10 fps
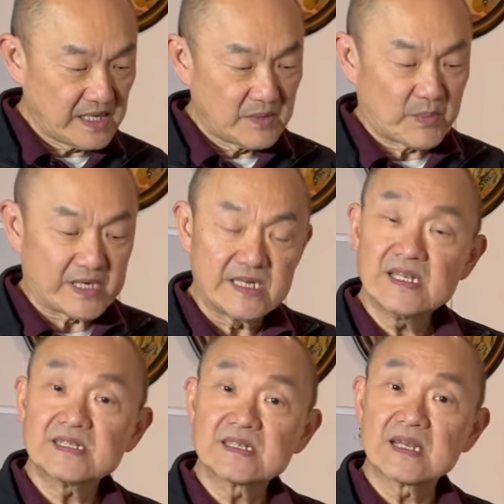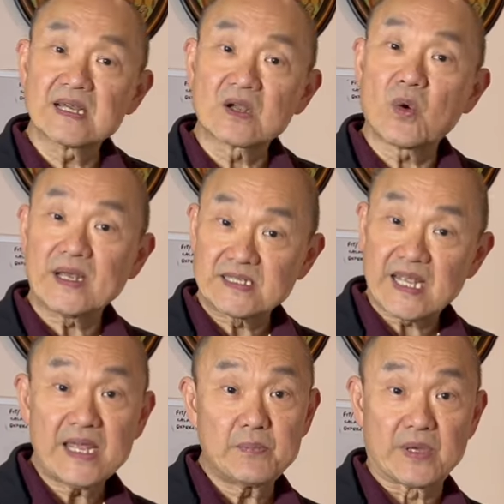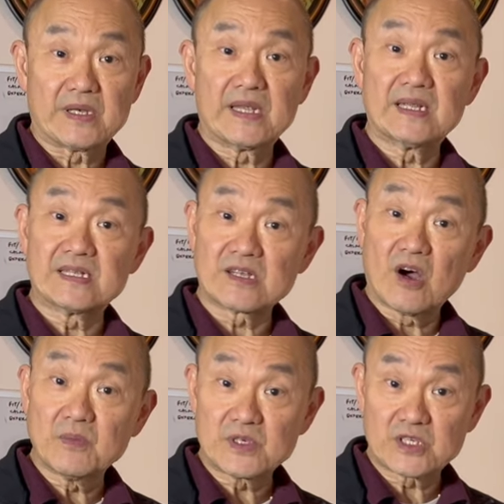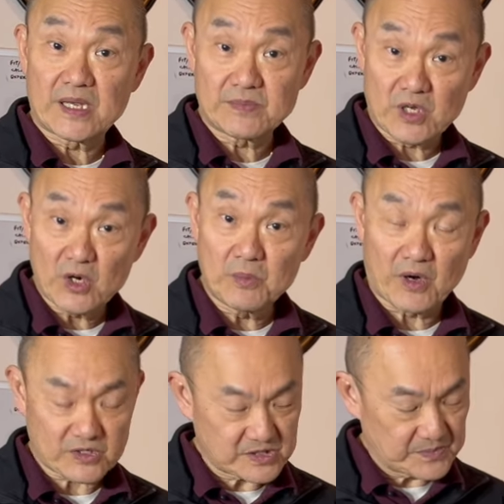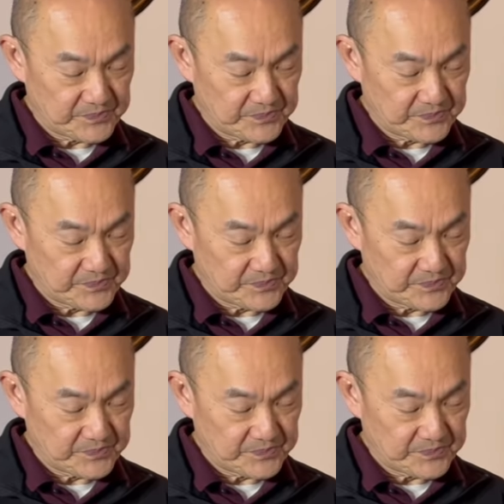but it is quite tapered in its almond-shaped toe box.